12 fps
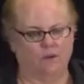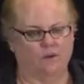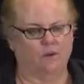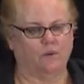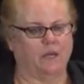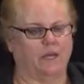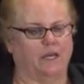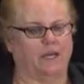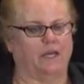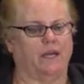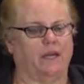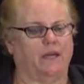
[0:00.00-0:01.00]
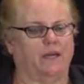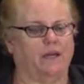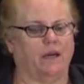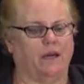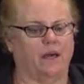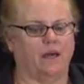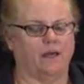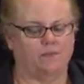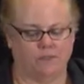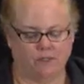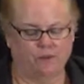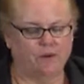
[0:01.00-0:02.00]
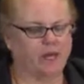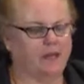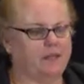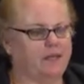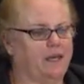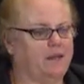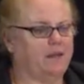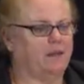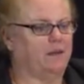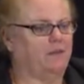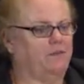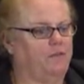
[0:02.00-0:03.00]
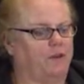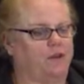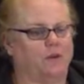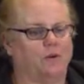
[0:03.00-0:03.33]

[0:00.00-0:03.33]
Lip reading: Okay, so how did that feel?